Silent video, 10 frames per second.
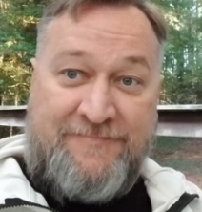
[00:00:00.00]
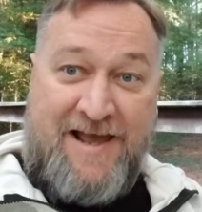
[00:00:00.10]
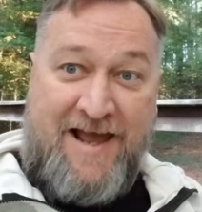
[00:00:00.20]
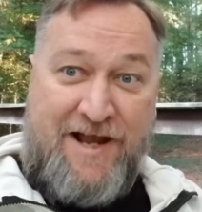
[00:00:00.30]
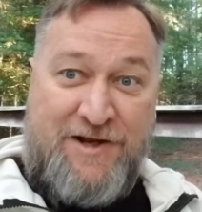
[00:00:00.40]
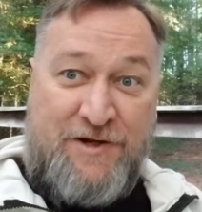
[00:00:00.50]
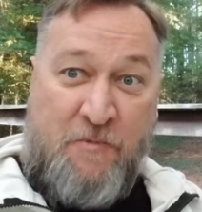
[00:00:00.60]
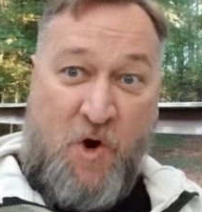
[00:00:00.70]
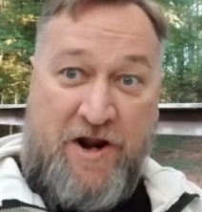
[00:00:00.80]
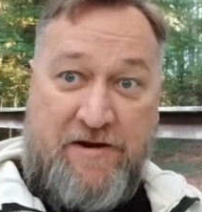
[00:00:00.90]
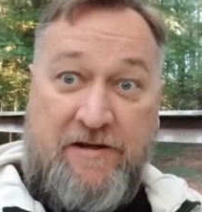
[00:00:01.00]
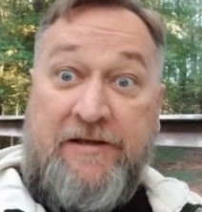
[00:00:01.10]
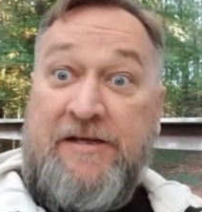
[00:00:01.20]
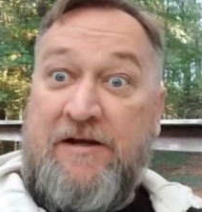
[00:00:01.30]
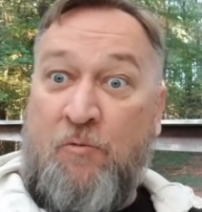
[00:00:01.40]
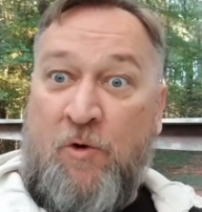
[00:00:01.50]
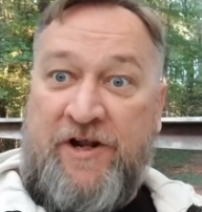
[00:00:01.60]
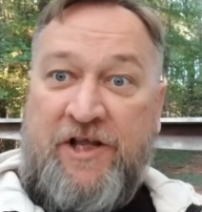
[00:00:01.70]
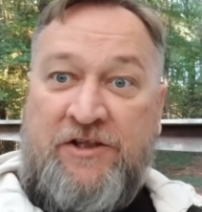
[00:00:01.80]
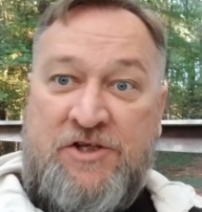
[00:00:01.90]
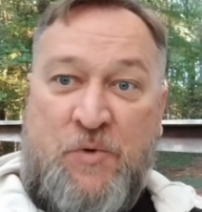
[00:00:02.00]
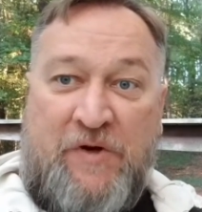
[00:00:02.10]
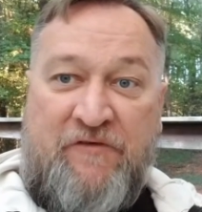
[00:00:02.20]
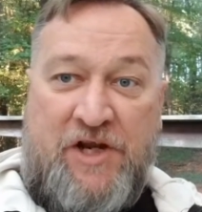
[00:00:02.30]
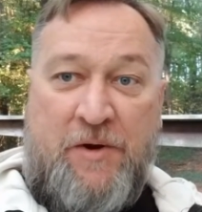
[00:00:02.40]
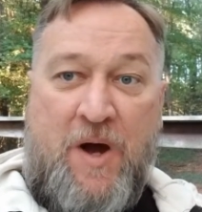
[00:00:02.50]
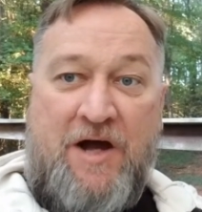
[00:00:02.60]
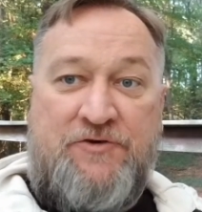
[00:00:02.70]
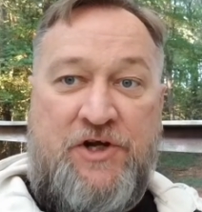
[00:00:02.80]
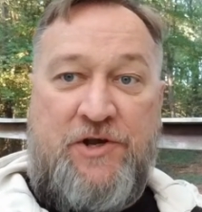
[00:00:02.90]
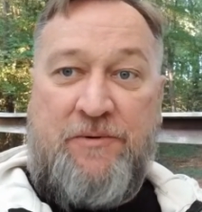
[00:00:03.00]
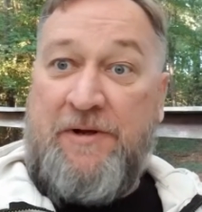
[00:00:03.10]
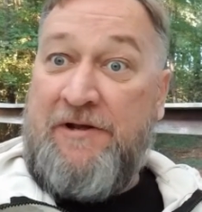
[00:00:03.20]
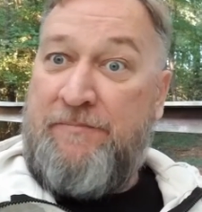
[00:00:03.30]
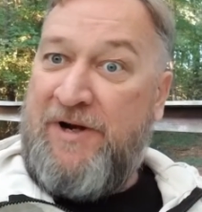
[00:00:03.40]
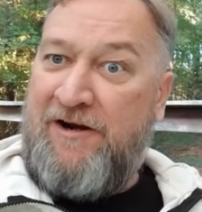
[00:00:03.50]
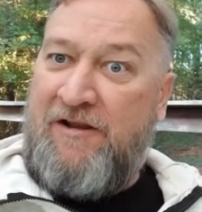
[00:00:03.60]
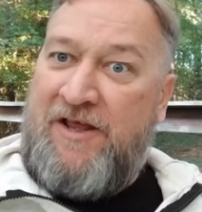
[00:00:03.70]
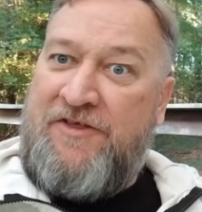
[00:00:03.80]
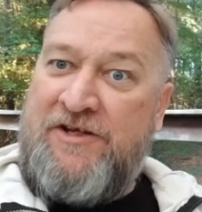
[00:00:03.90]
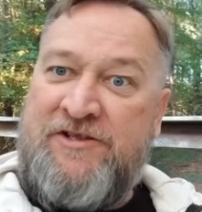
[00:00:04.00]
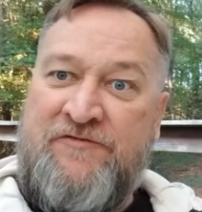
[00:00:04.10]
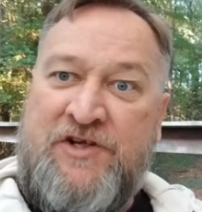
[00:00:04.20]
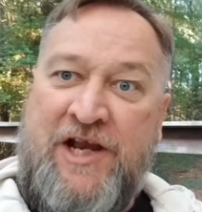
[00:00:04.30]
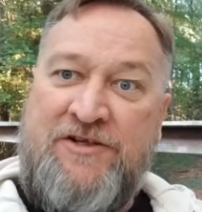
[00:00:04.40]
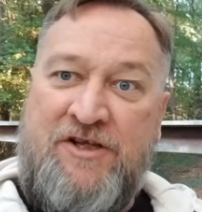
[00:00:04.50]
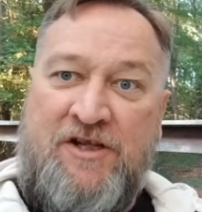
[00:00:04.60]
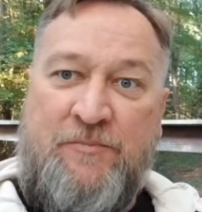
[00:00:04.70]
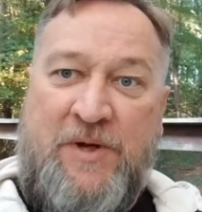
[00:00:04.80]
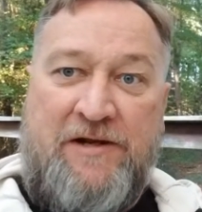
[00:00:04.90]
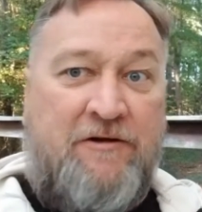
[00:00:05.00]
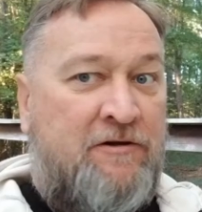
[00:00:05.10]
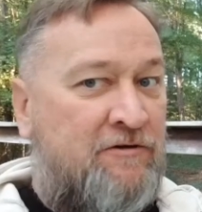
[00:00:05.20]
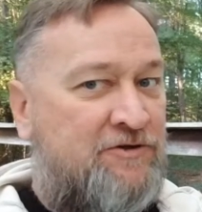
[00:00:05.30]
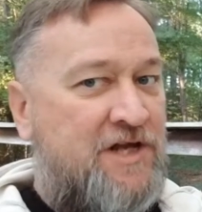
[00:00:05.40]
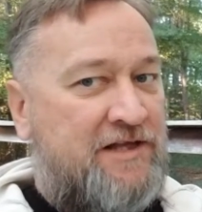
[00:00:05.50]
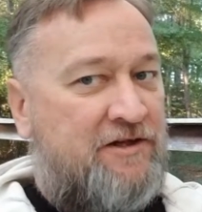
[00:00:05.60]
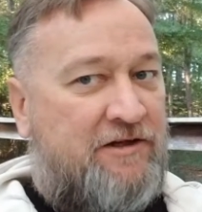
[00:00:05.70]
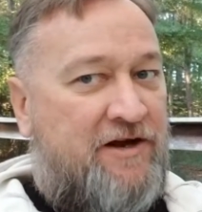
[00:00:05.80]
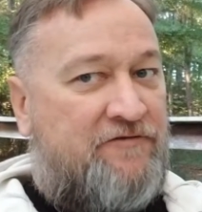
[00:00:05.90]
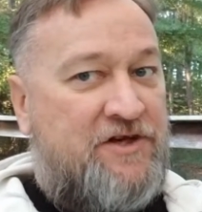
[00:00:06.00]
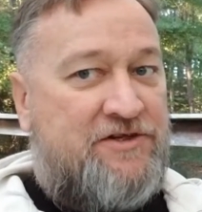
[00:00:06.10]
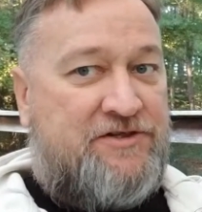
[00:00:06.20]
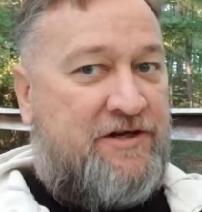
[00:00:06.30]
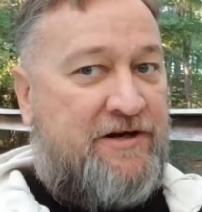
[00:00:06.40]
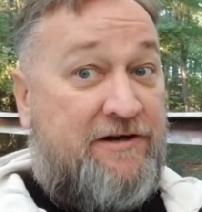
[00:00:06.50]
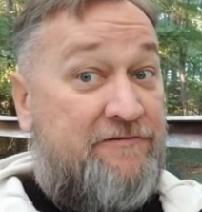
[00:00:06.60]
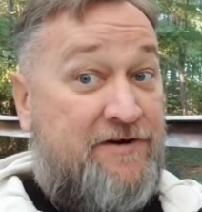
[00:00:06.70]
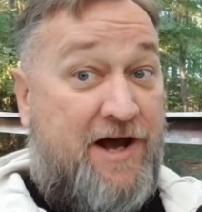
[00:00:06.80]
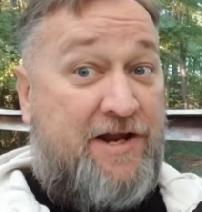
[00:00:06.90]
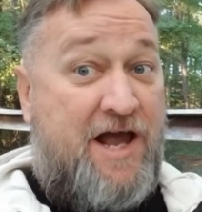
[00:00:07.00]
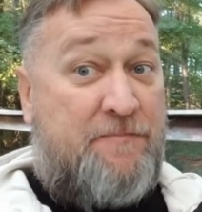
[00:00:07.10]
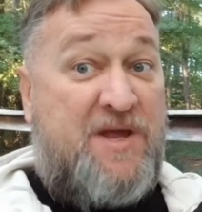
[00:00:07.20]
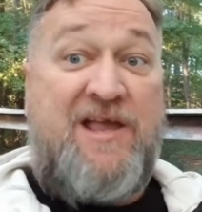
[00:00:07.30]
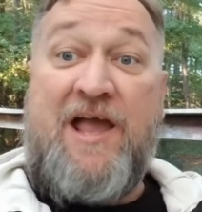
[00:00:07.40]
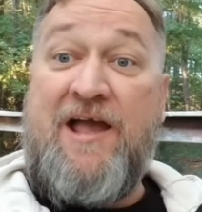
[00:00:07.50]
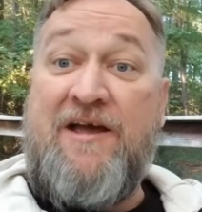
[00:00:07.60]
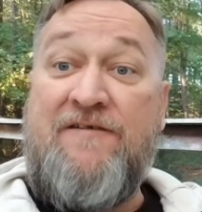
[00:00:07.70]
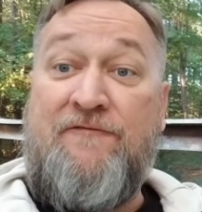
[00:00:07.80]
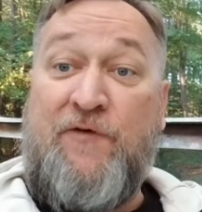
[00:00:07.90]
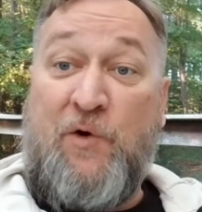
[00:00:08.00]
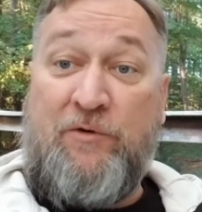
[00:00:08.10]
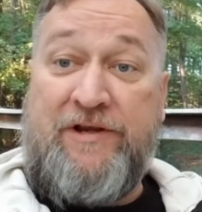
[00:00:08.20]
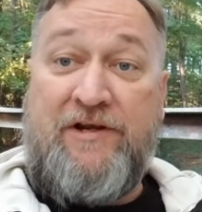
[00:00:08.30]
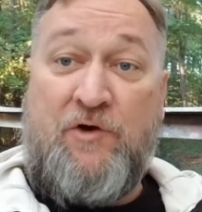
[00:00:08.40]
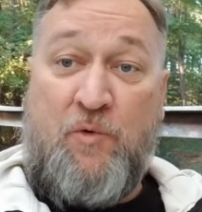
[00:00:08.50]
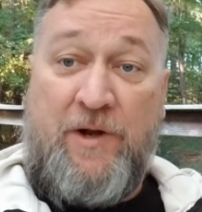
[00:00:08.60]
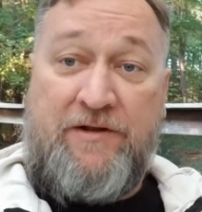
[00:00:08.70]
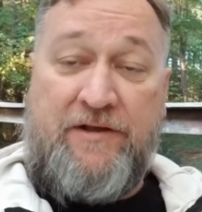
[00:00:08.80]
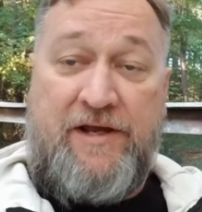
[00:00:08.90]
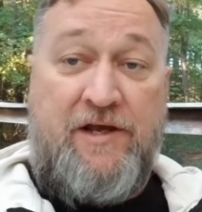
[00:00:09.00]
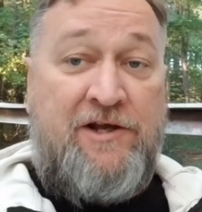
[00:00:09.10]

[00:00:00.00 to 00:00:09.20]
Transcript: Hey, good morning. Wanted to get this quick video out to you. Apparently things have changed a little bit. Looks like the left is not happy and folding quickly,